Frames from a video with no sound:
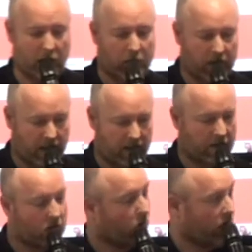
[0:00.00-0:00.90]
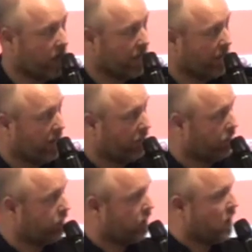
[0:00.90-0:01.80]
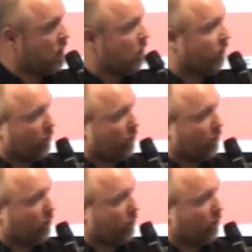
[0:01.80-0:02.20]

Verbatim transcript: company, we have we've